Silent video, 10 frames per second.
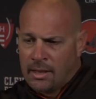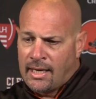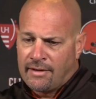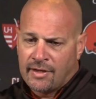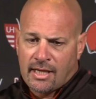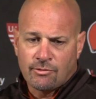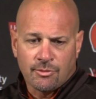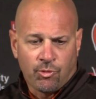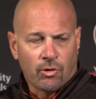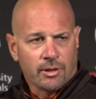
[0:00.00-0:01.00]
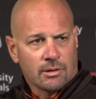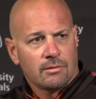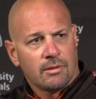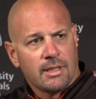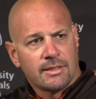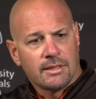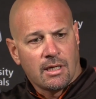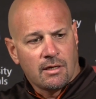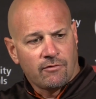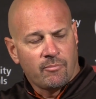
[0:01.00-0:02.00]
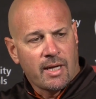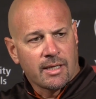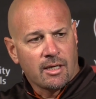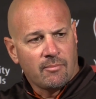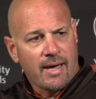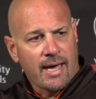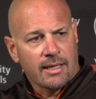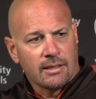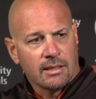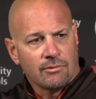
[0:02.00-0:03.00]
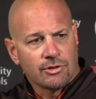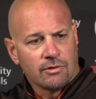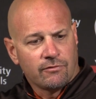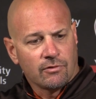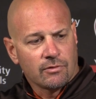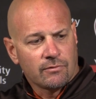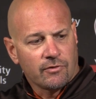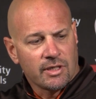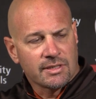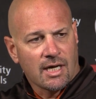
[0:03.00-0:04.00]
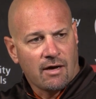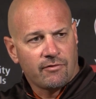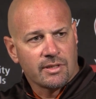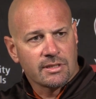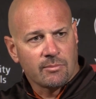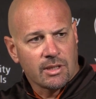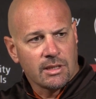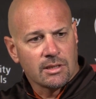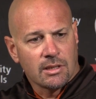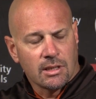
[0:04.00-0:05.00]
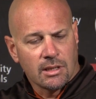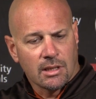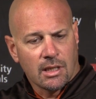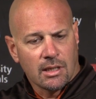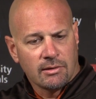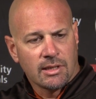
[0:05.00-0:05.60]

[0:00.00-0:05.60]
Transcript: Yeah, I think that was important that uh, for Ben to come back, and that was good for, for his confidence. I mean, he he uh, he